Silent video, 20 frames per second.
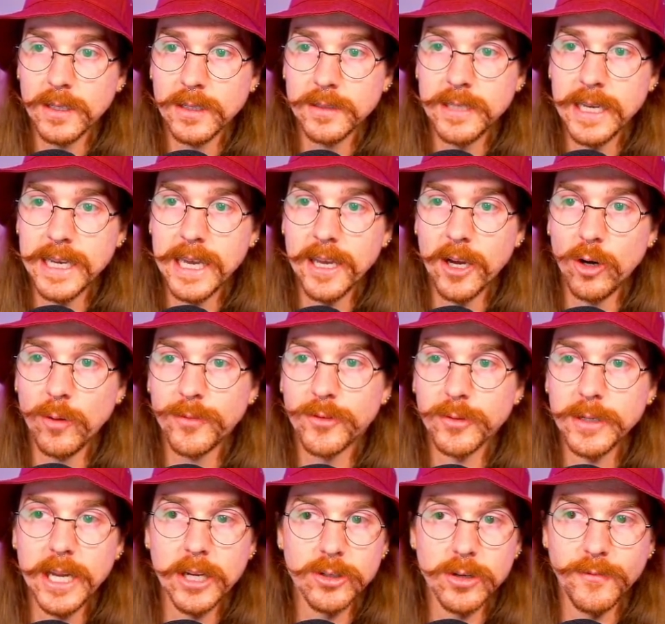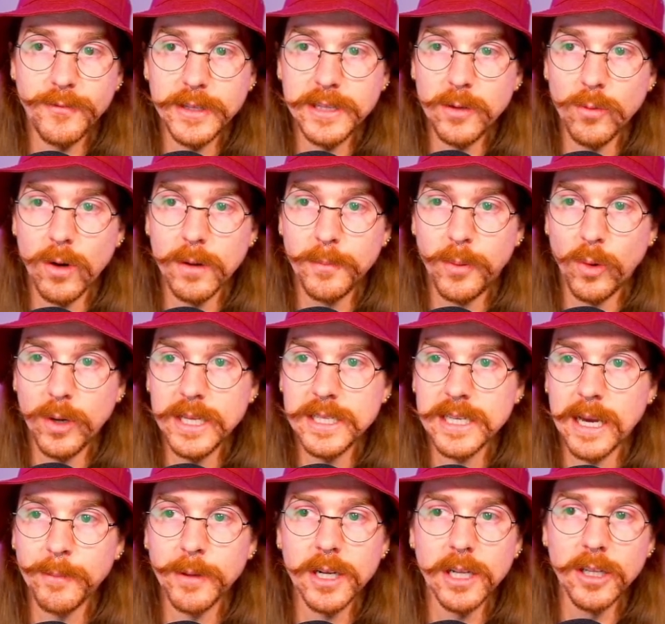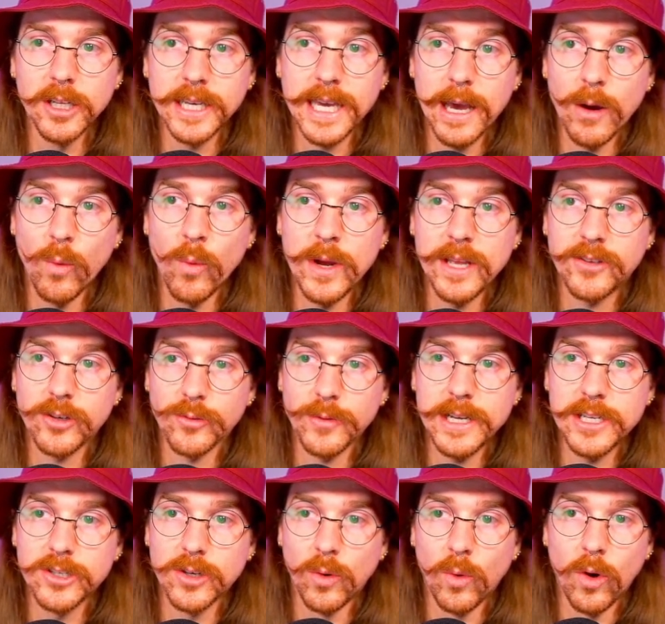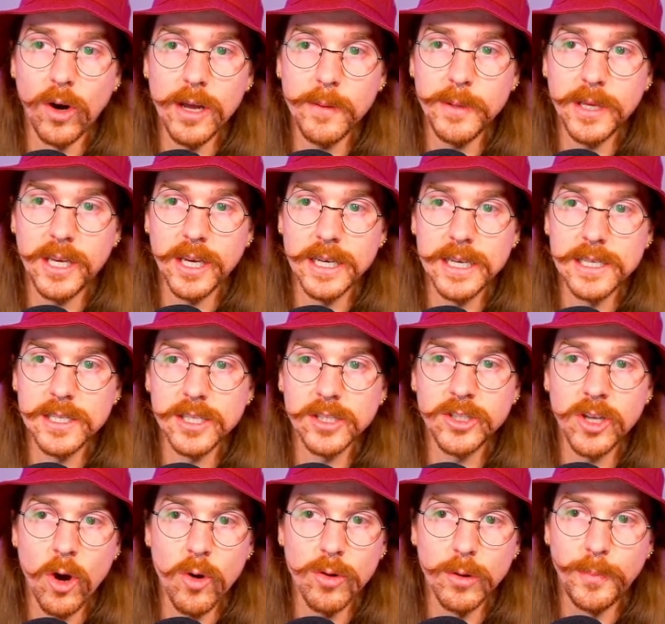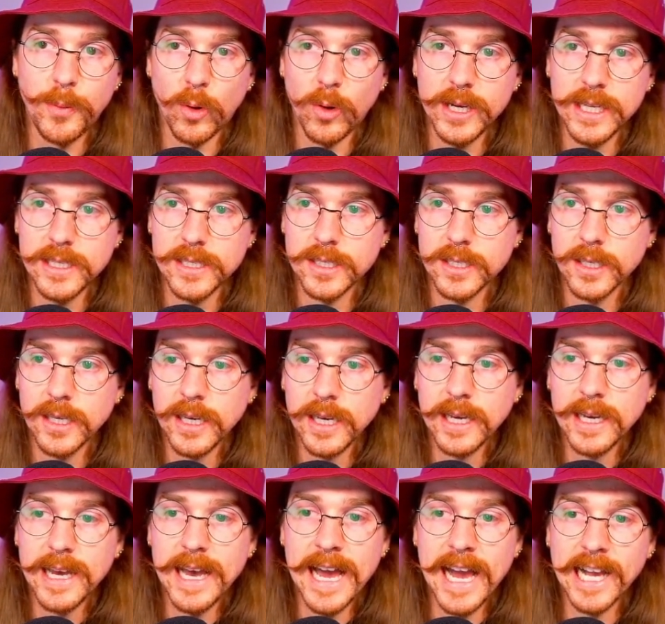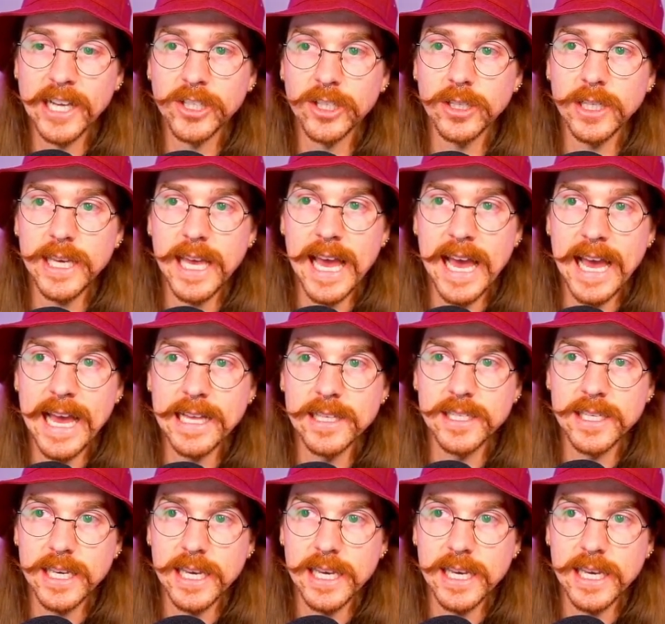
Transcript: taking home 351 points. I'm going to look at Winter Regional 1 because total points actually adds